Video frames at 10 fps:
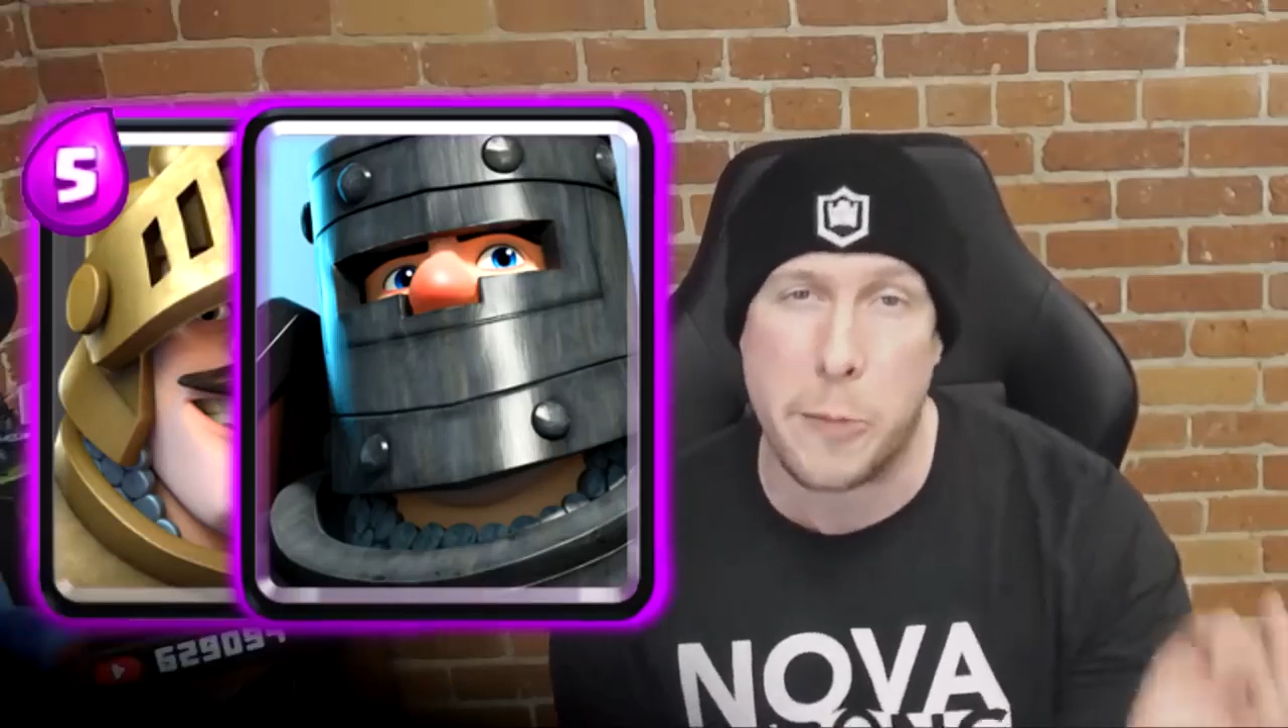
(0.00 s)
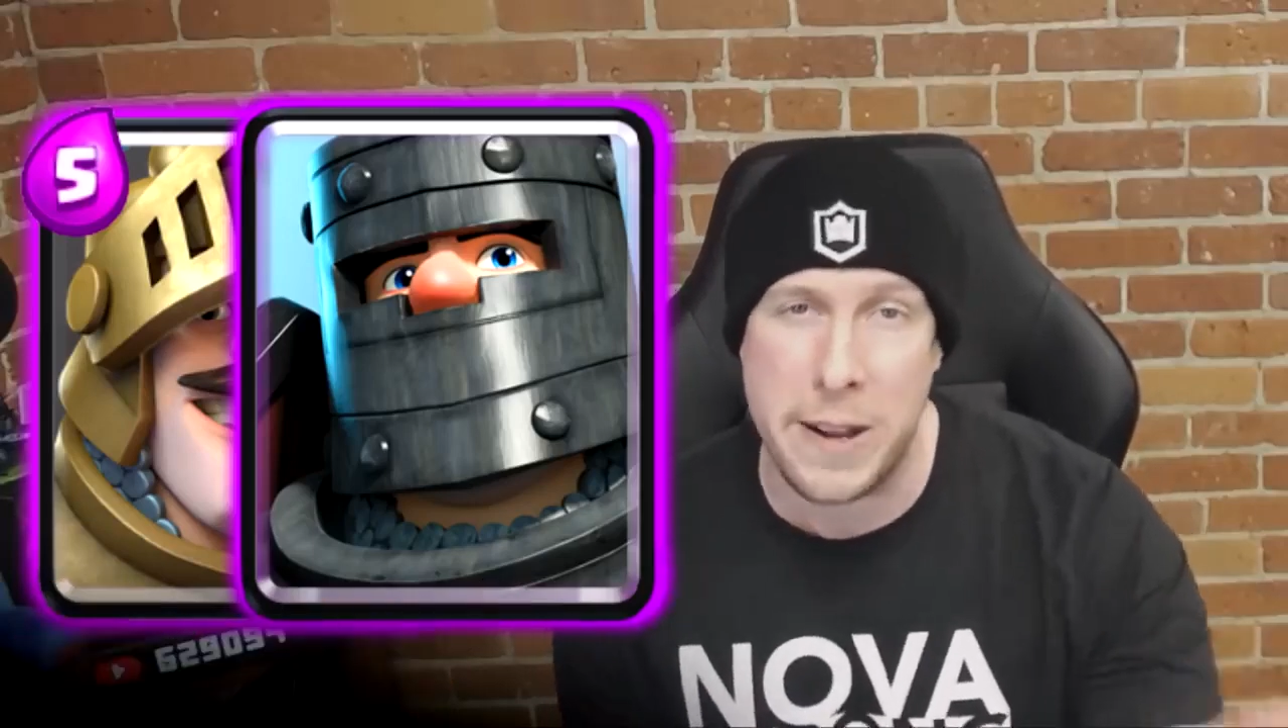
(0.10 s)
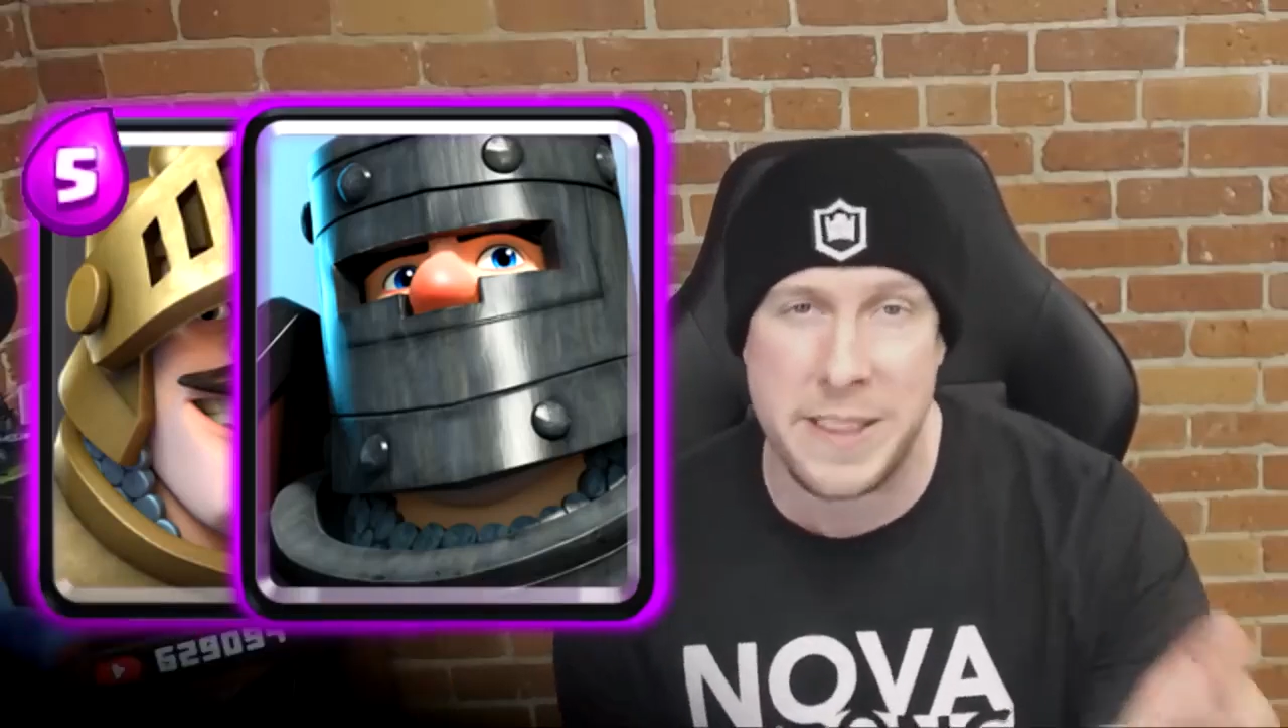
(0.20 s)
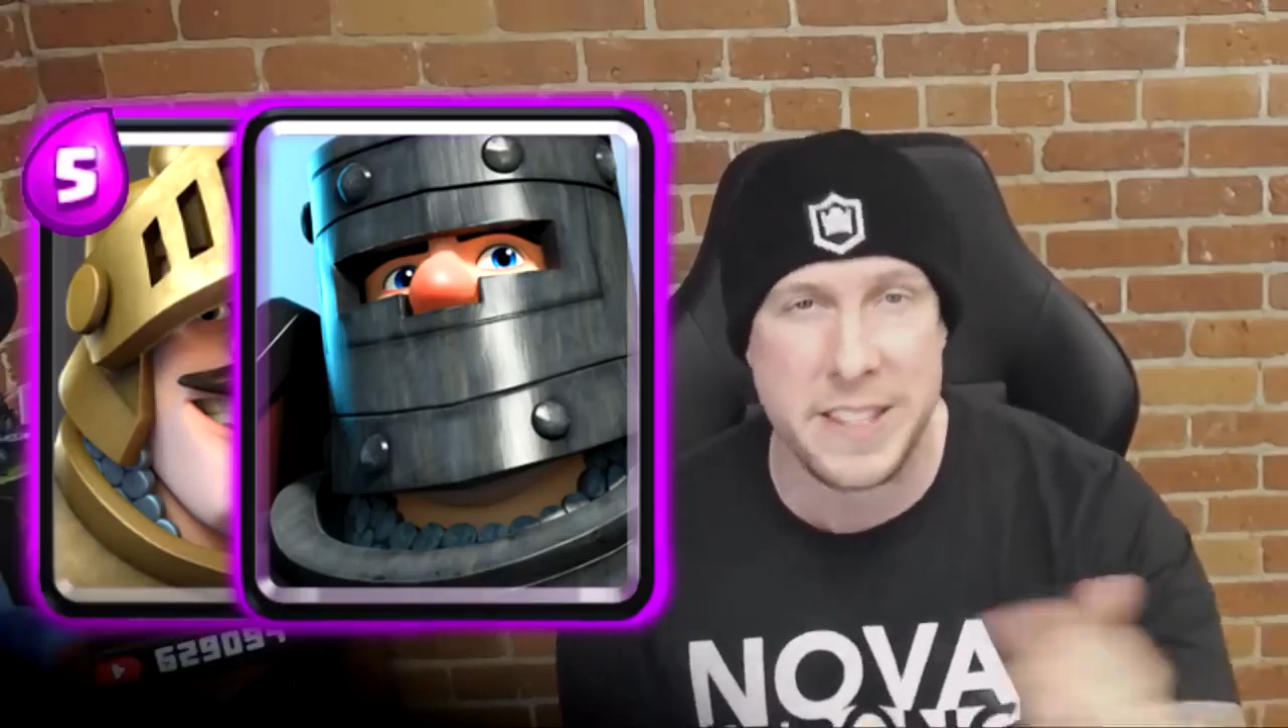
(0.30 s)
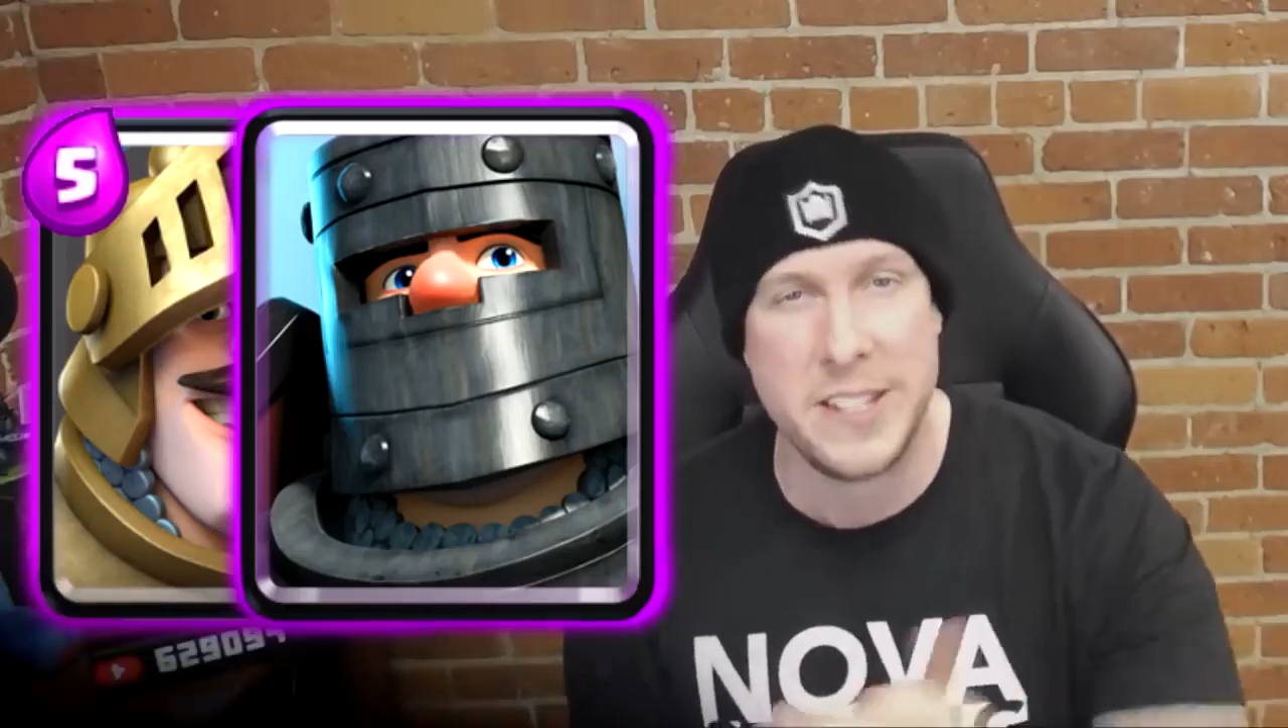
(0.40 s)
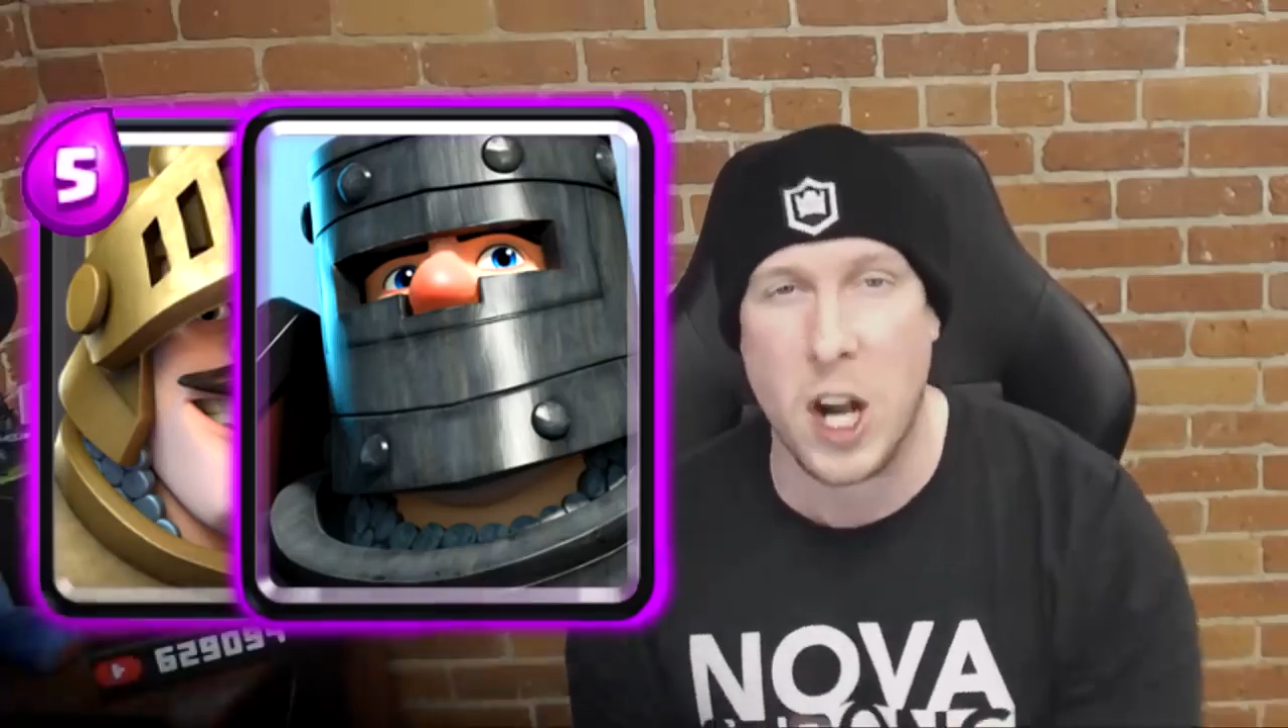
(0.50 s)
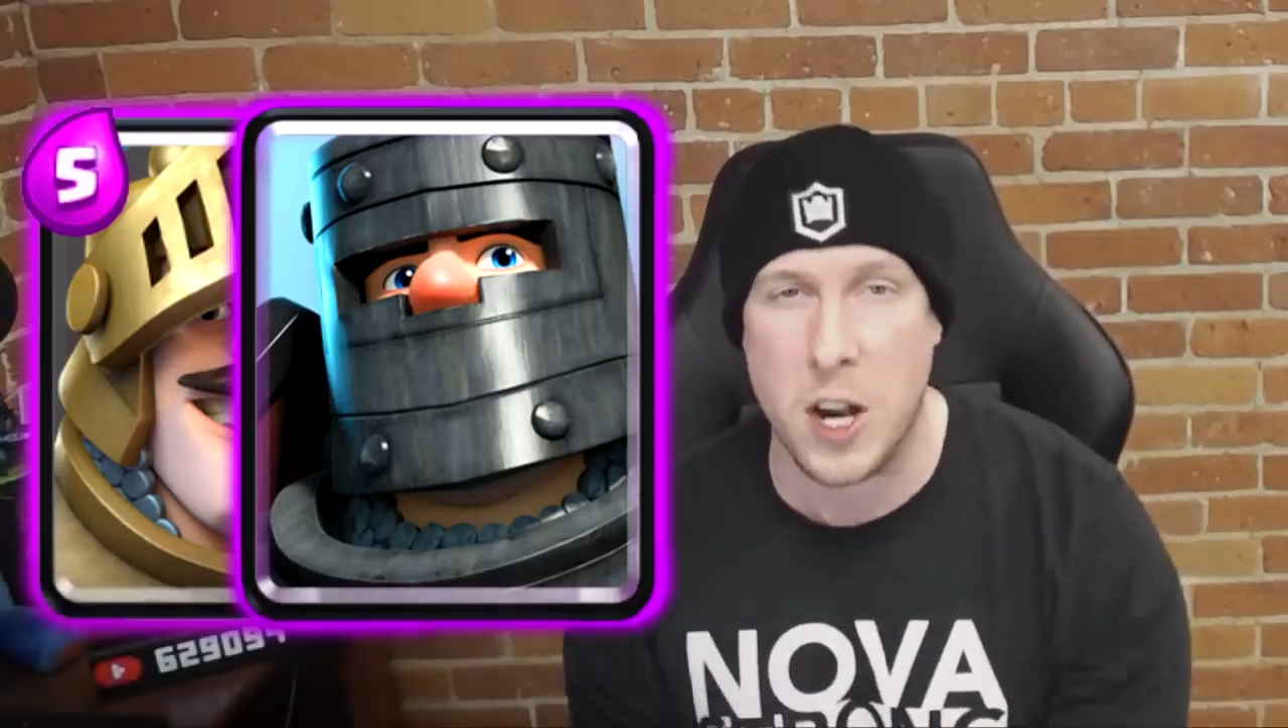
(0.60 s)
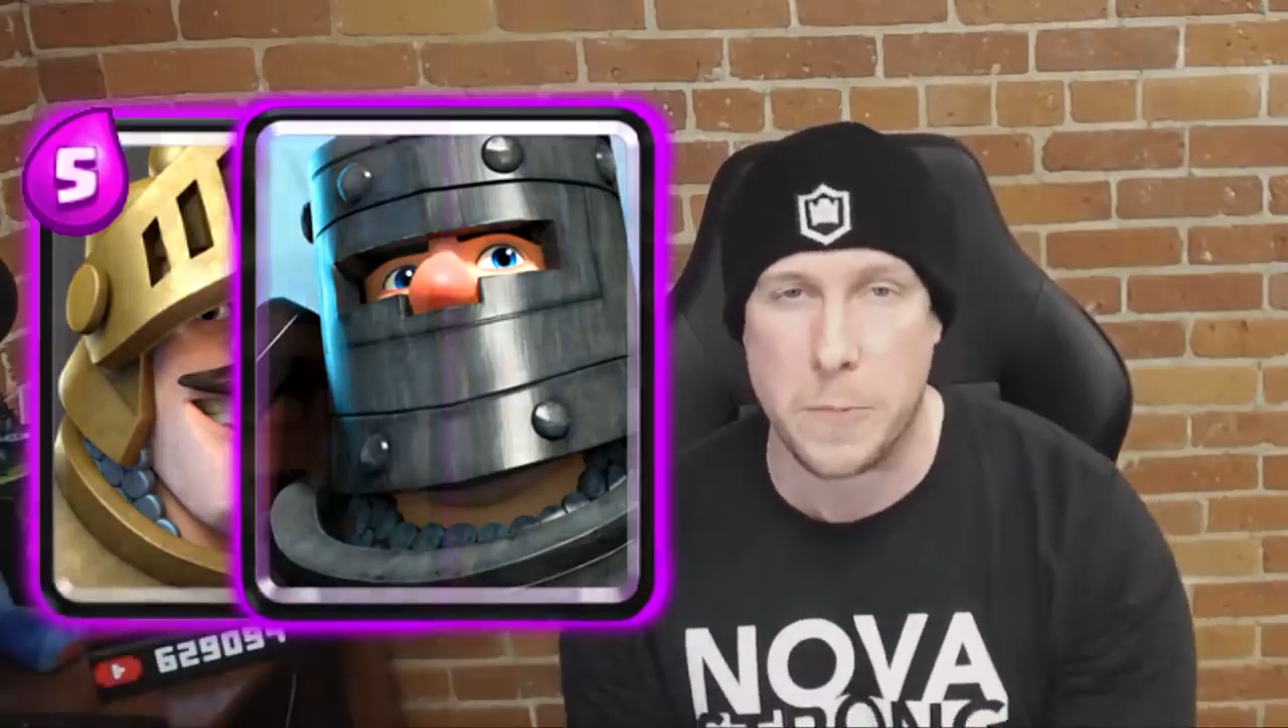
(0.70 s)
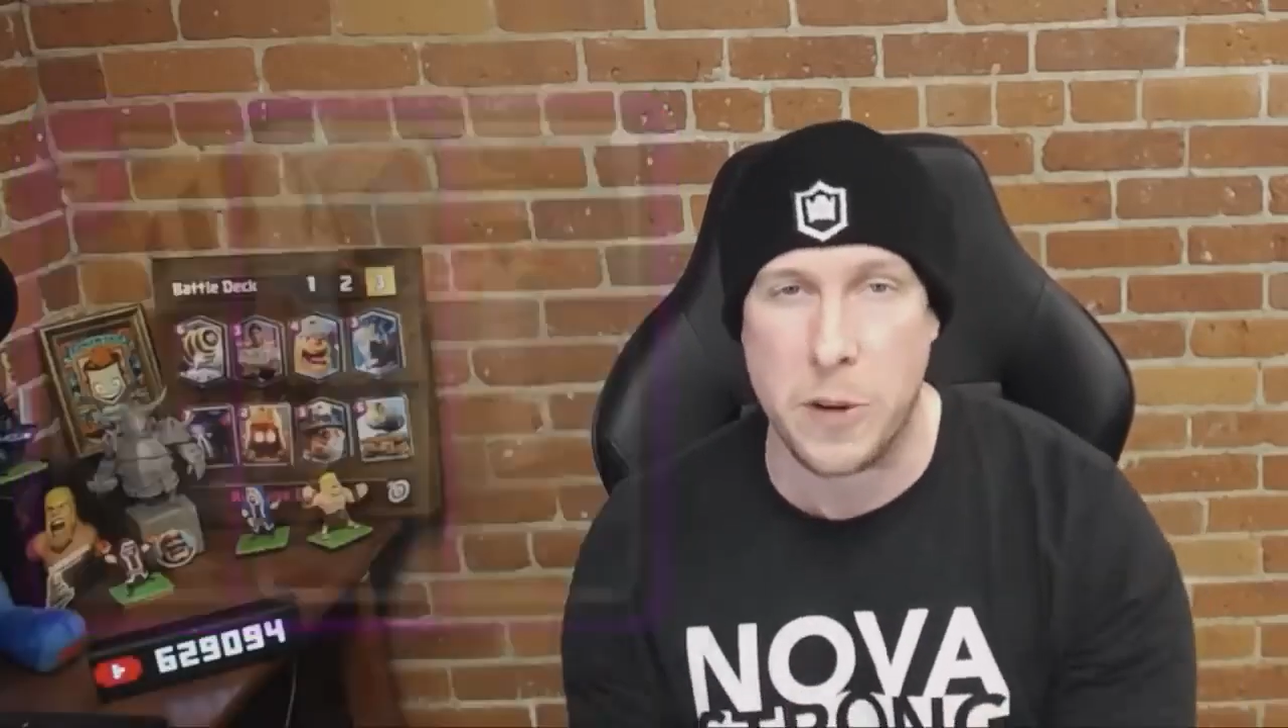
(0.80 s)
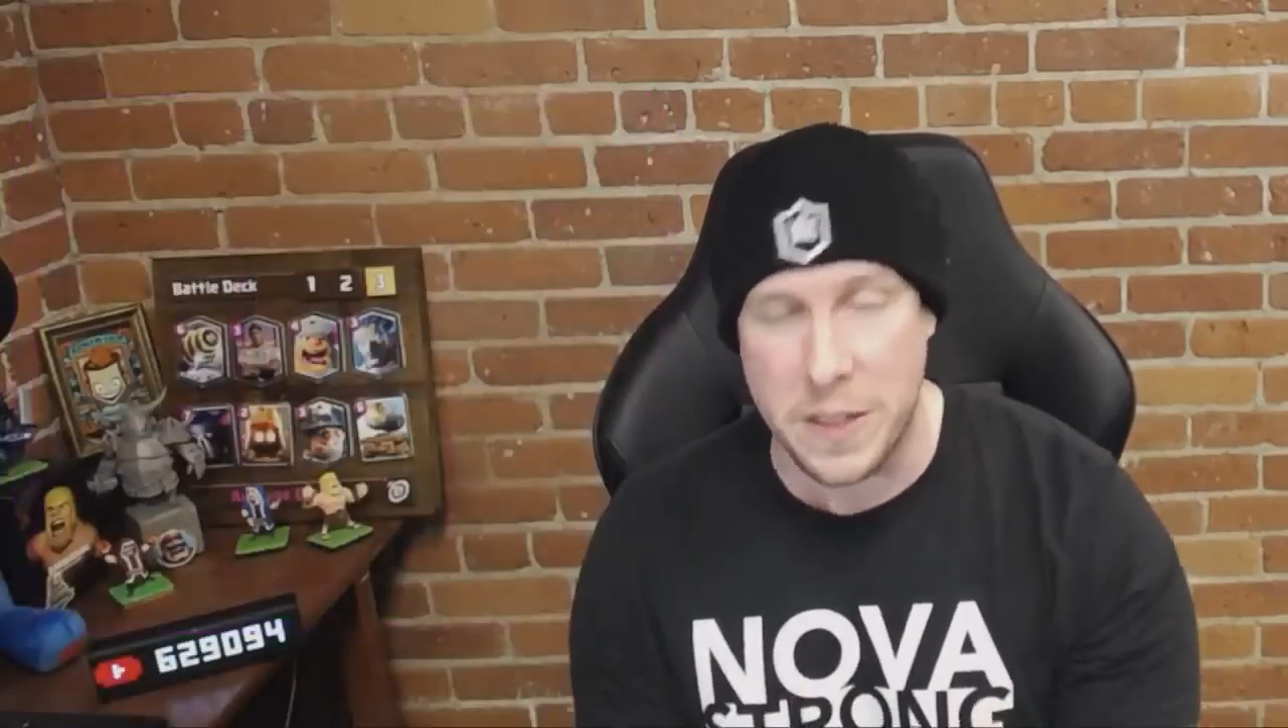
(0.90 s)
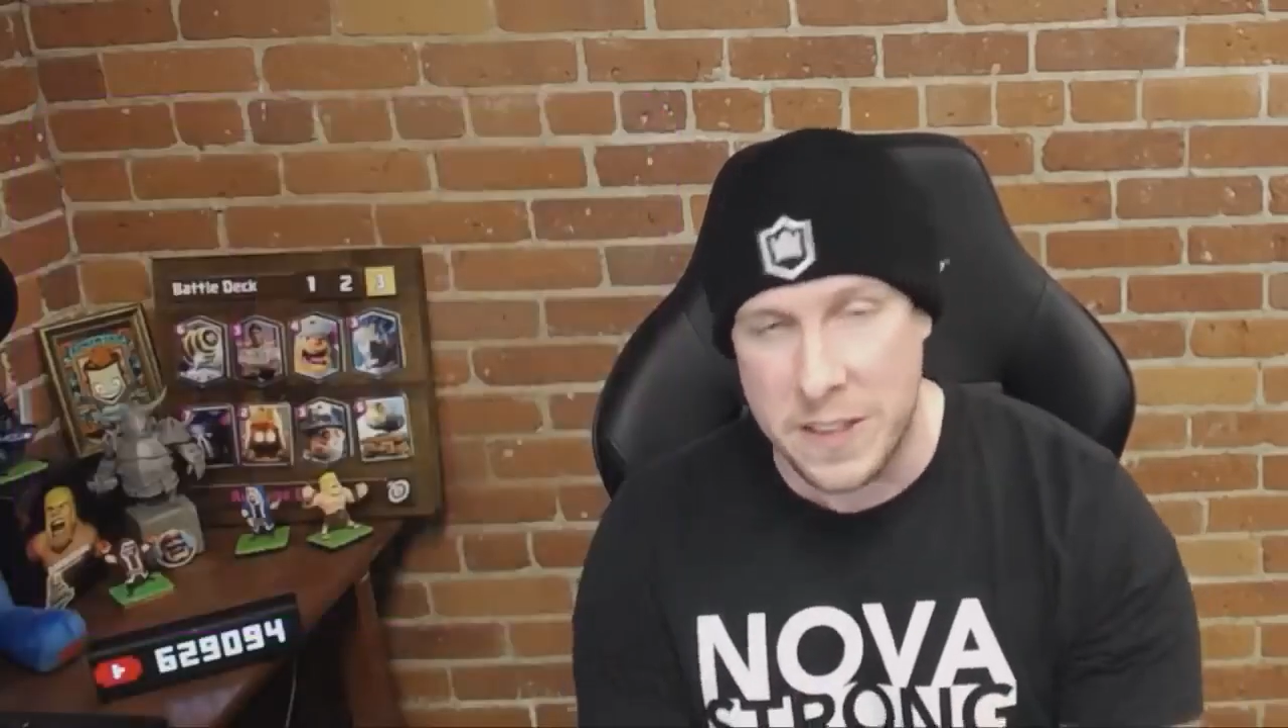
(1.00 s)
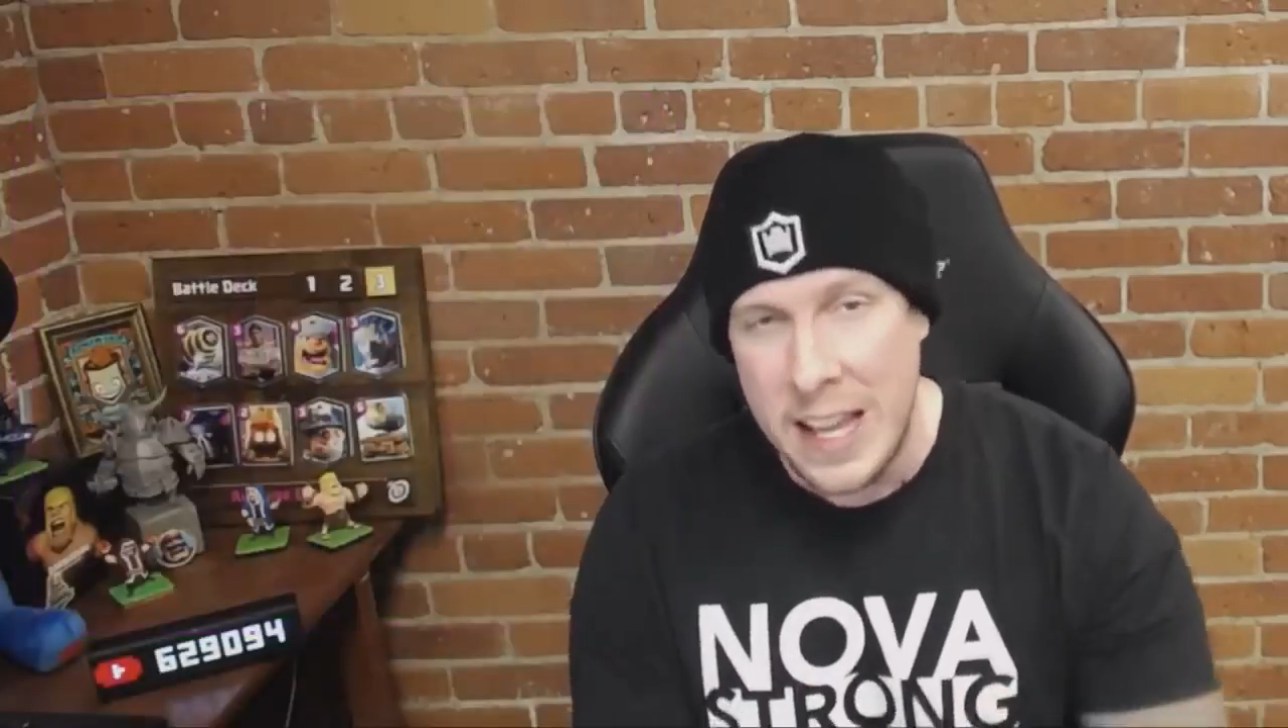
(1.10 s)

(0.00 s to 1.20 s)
Prince and Dark Prince?